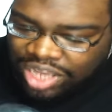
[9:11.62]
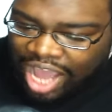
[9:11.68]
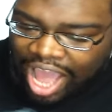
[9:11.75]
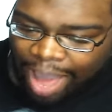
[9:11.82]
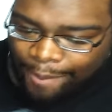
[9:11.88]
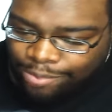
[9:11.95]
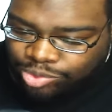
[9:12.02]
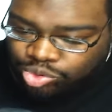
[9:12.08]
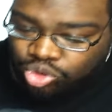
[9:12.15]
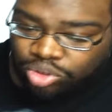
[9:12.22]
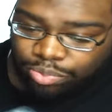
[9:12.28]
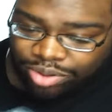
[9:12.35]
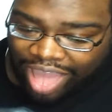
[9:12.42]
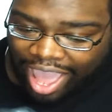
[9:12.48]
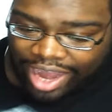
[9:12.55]
times through
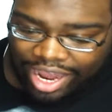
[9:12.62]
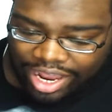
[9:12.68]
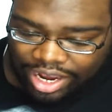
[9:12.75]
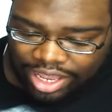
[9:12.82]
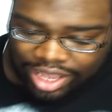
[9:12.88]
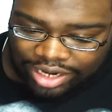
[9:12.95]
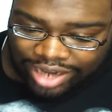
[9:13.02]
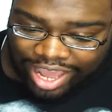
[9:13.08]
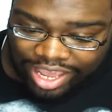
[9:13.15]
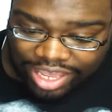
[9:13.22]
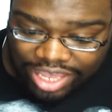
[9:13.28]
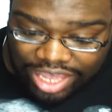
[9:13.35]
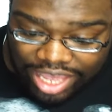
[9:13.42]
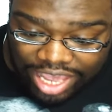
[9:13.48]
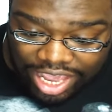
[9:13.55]
the planet,
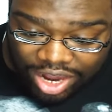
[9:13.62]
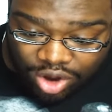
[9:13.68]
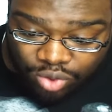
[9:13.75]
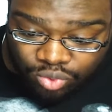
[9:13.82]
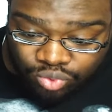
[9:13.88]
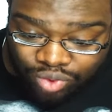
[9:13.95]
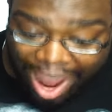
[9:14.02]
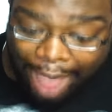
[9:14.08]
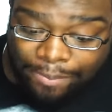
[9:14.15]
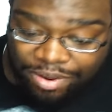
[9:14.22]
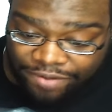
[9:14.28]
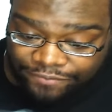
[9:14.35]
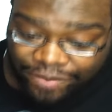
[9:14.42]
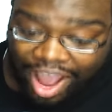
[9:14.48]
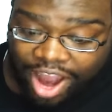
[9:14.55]
like in
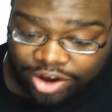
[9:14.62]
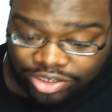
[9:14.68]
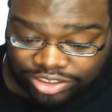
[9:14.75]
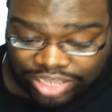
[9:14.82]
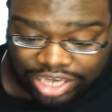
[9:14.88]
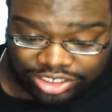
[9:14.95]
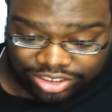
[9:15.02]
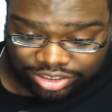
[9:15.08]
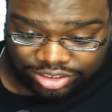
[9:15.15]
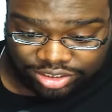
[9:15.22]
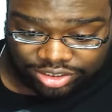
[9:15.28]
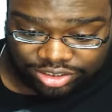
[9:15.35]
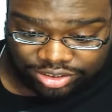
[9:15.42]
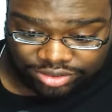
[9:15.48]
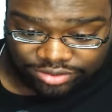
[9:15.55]
rapid fire
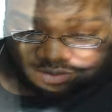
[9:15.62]
sessions.